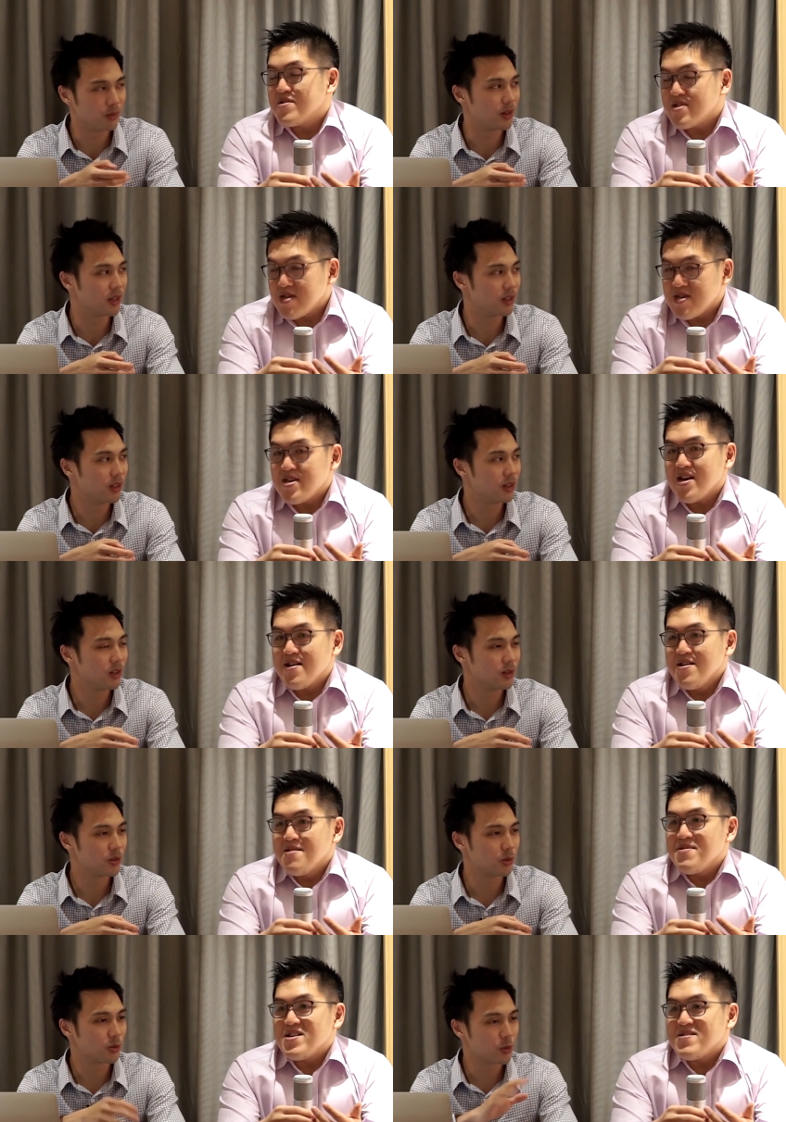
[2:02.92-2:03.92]
Speaker 1: example. Right? Yeah.
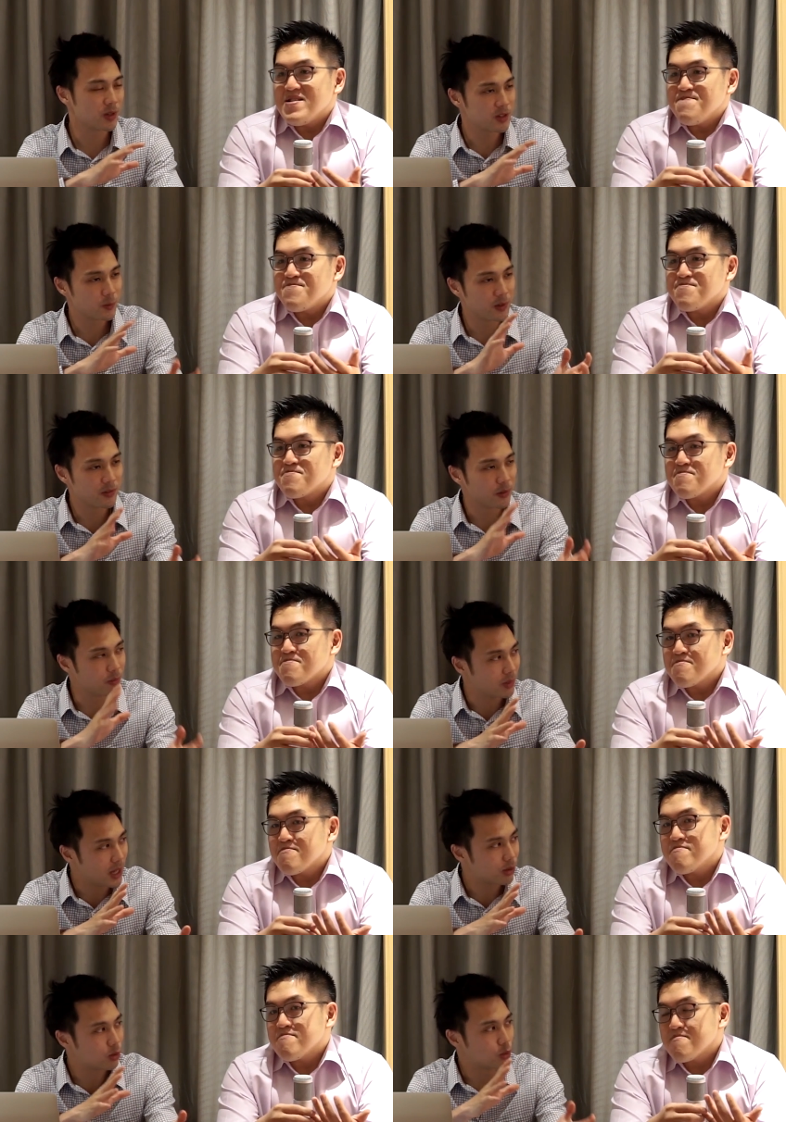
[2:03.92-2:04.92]
So but, transferring from
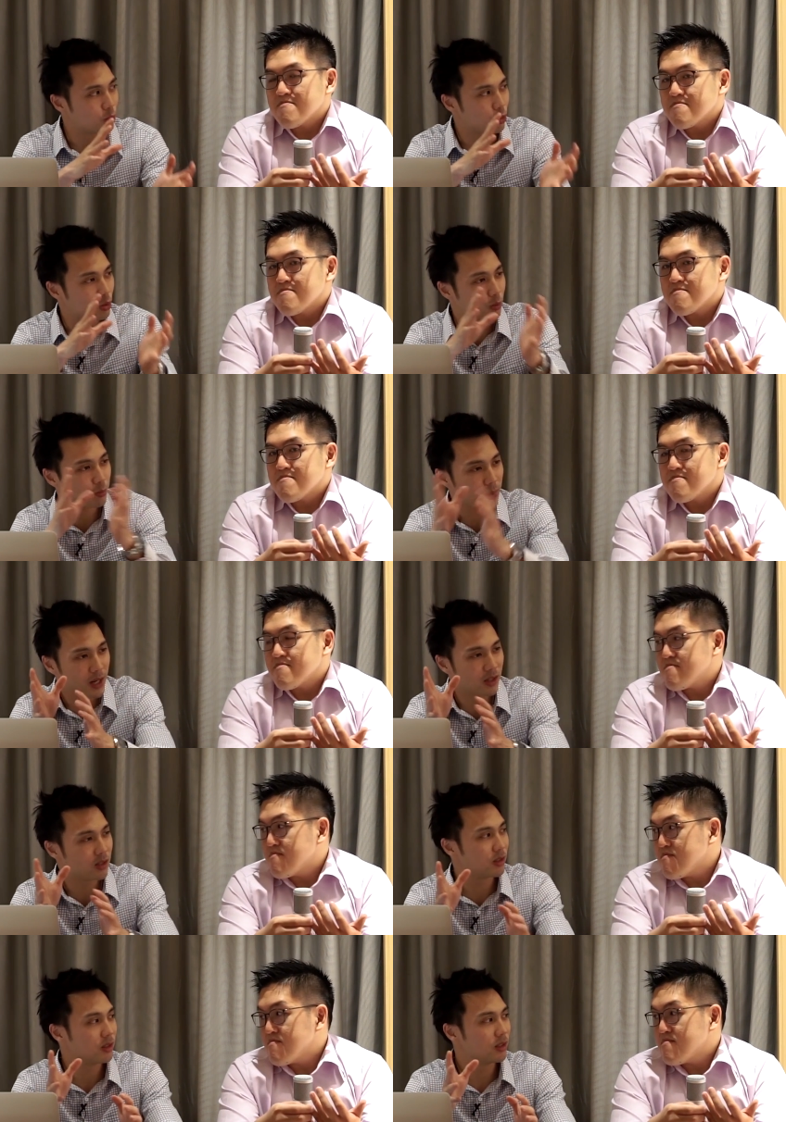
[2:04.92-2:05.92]
that to
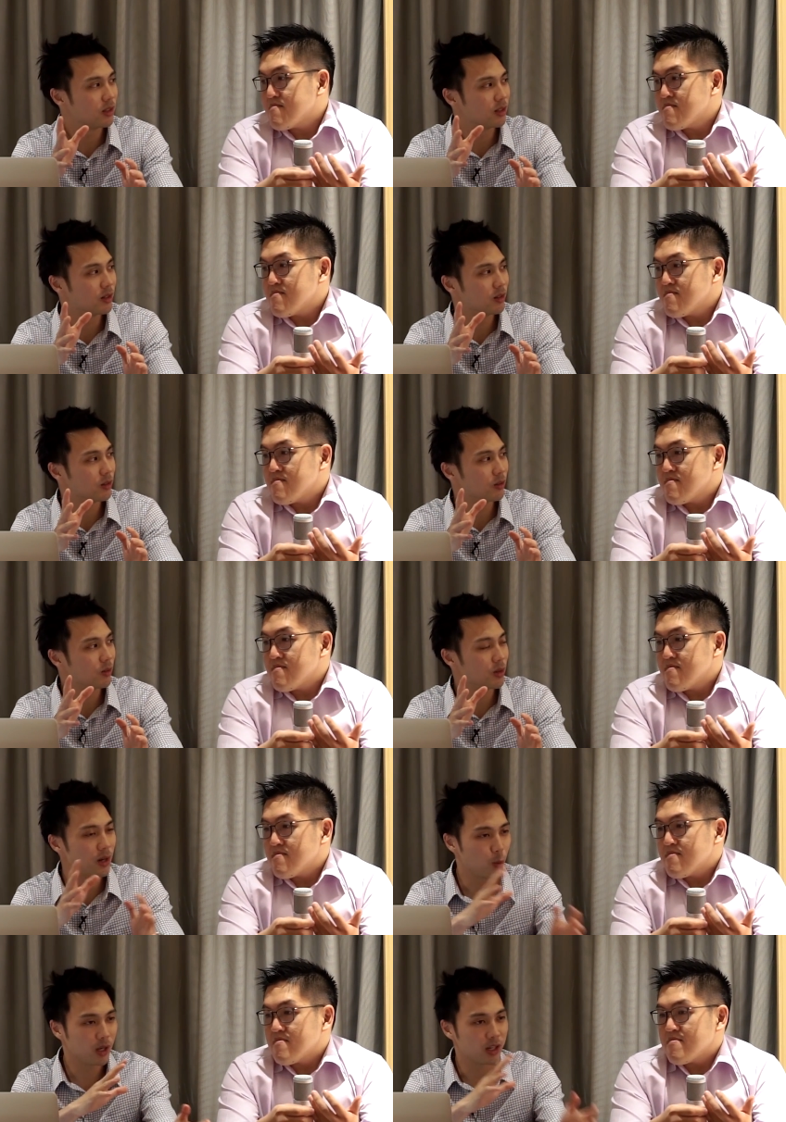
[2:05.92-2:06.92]
Python,
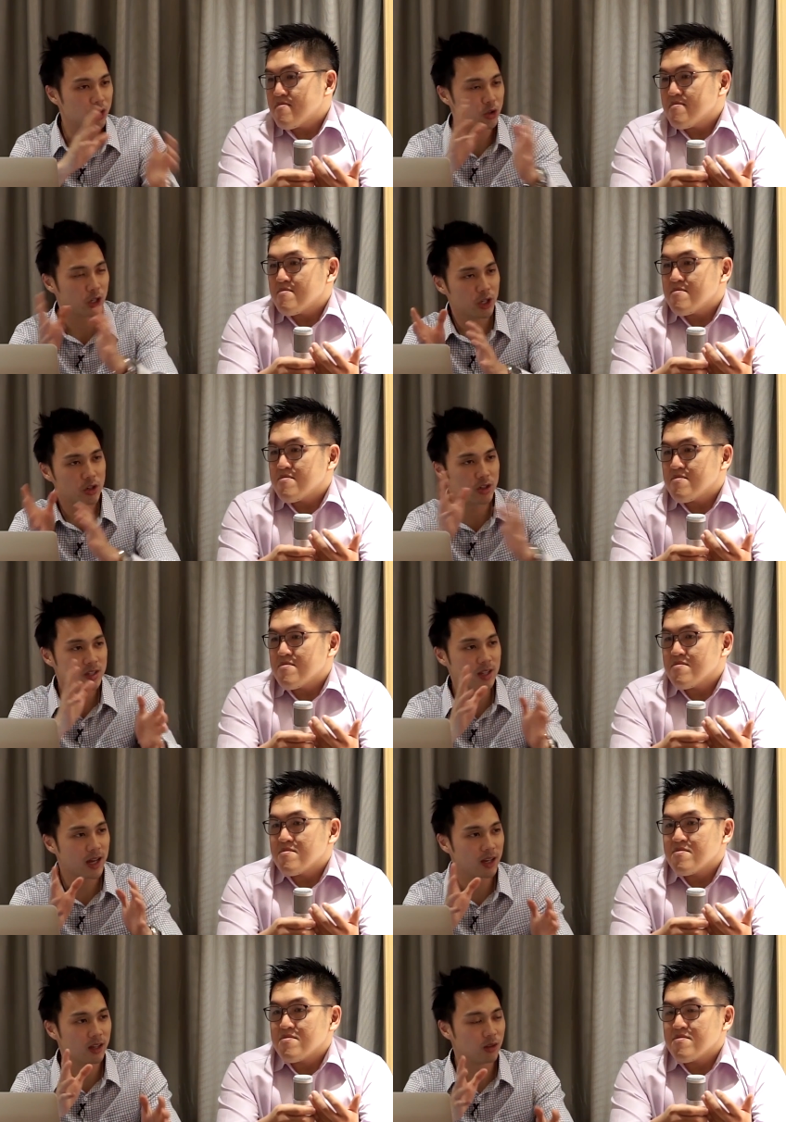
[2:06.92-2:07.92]
Speaker 2: what what are the
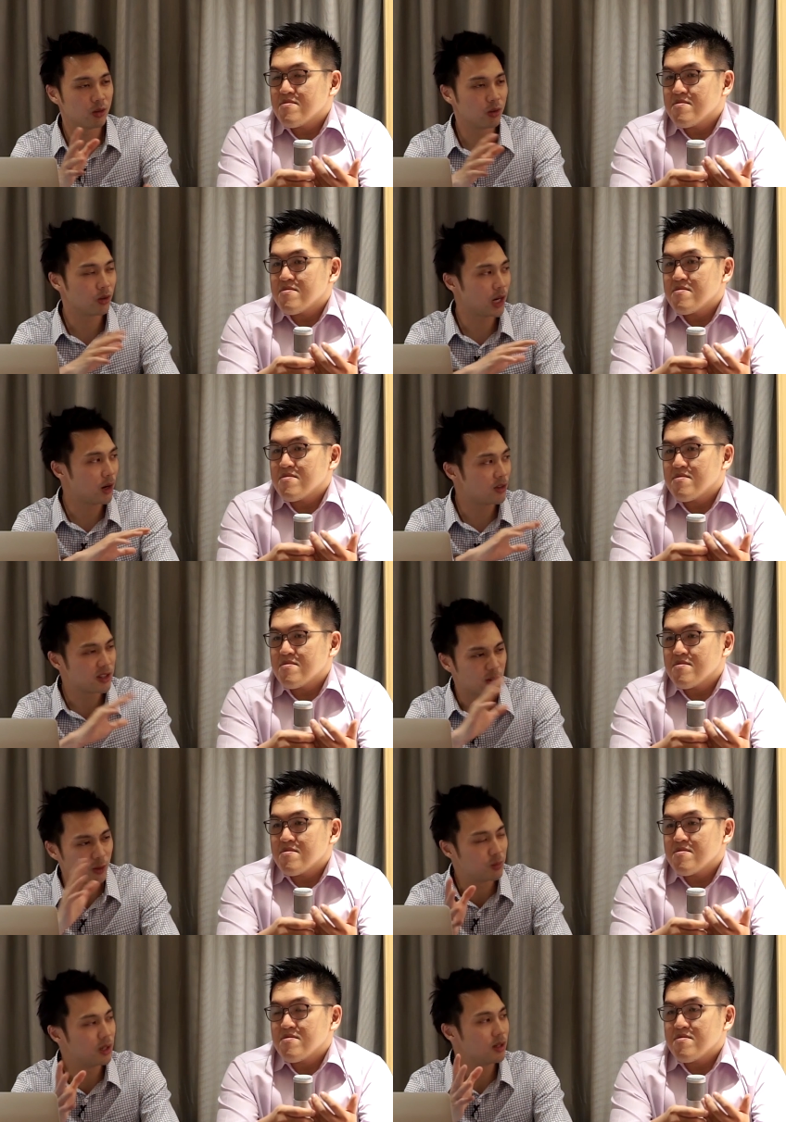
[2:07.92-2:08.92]
challenges like? You know, how is it
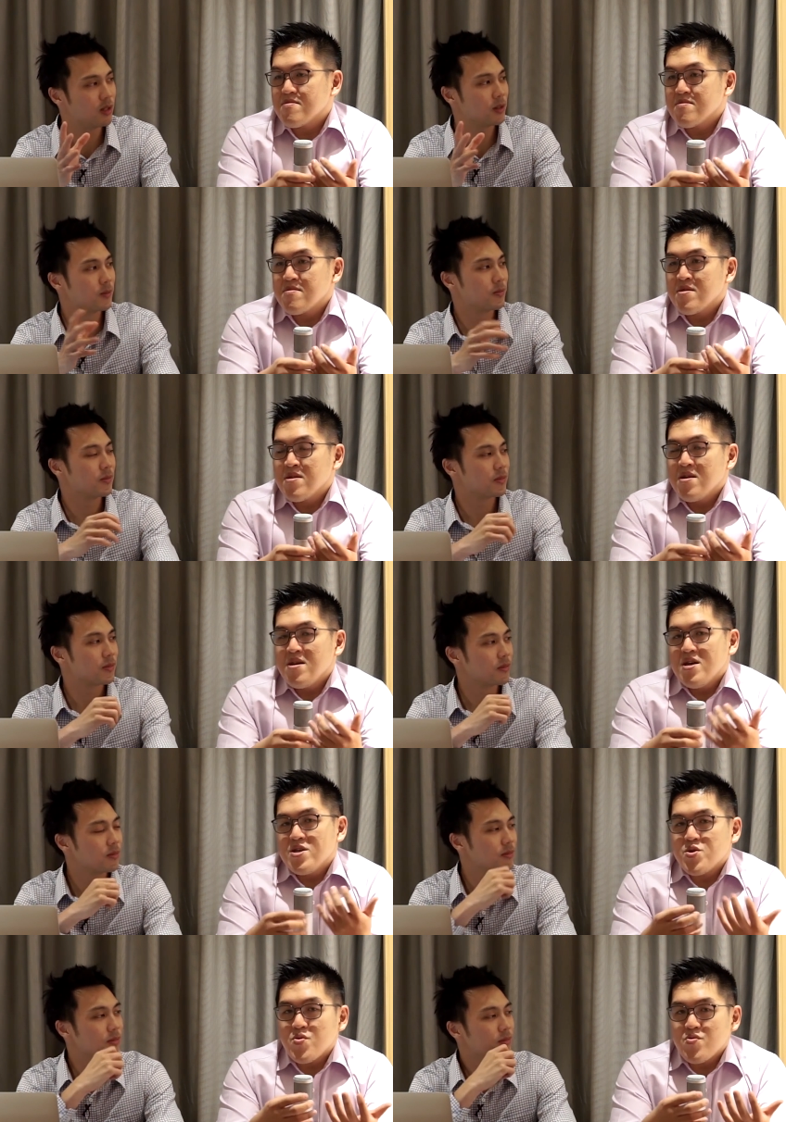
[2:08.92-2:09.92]
going to be?
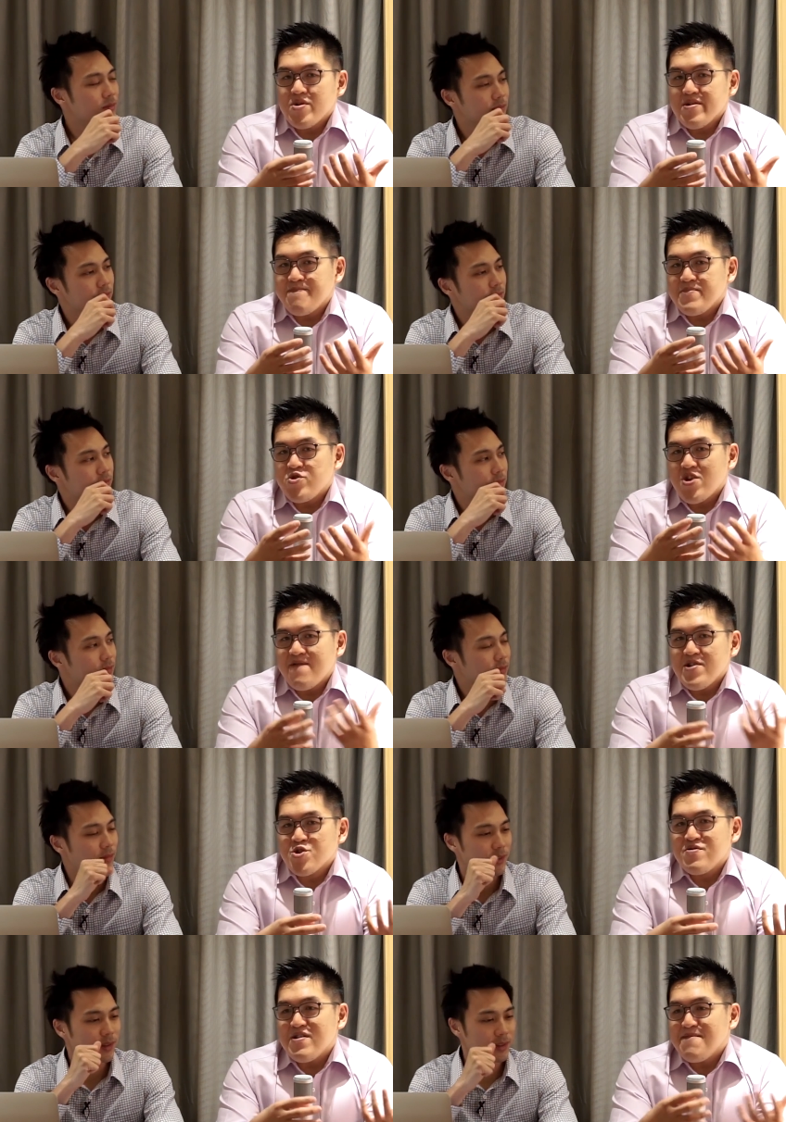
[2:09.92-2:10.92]
So
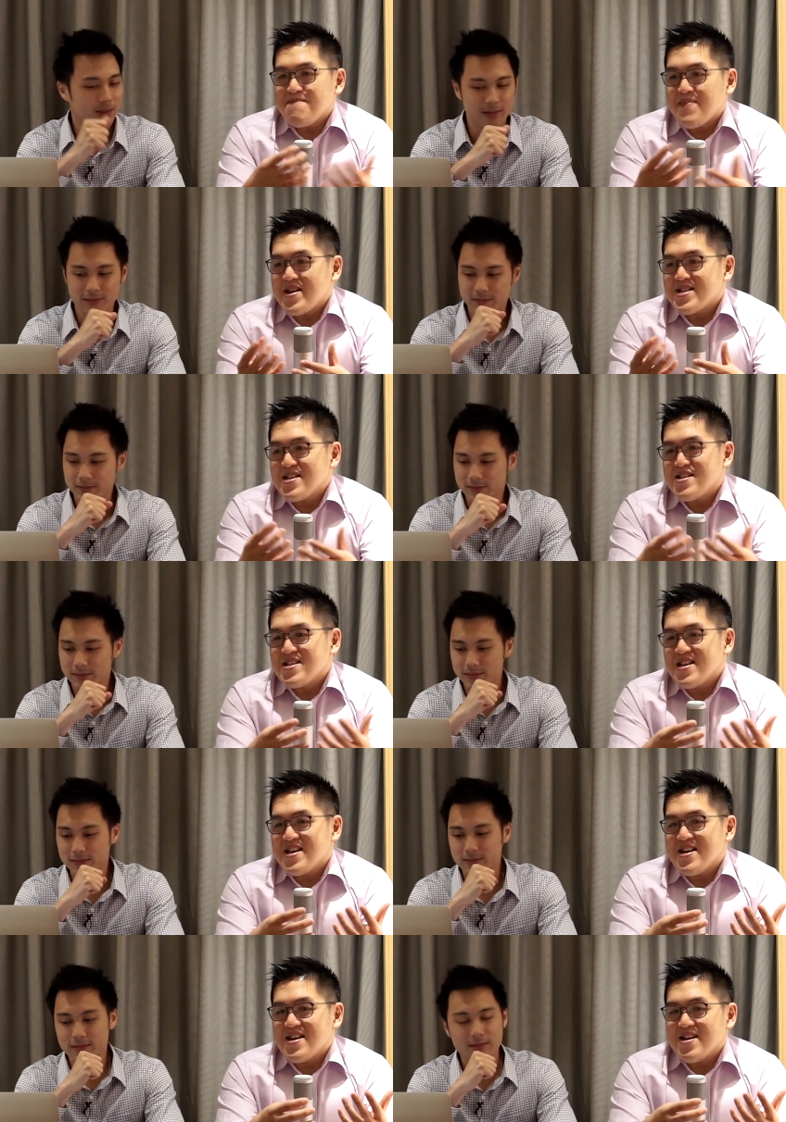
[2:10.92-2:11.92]
Speaker 1: JavaScript and Python,
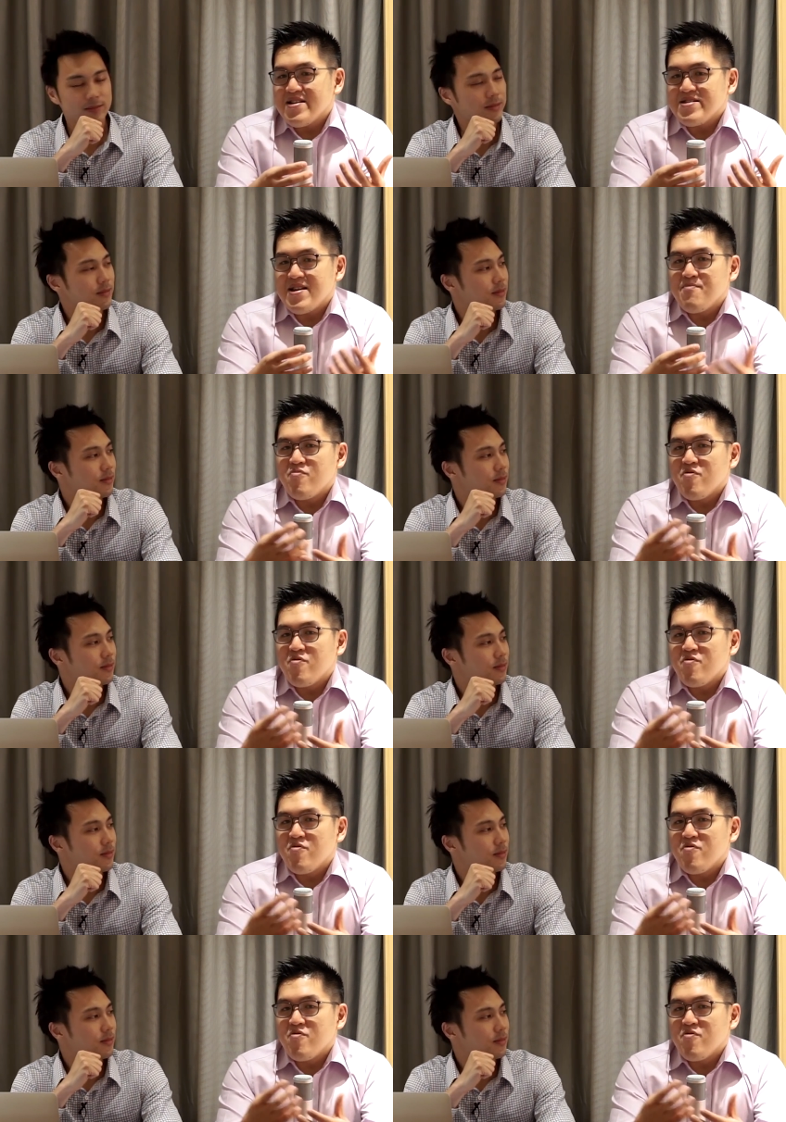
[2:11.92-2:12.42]
they are, they are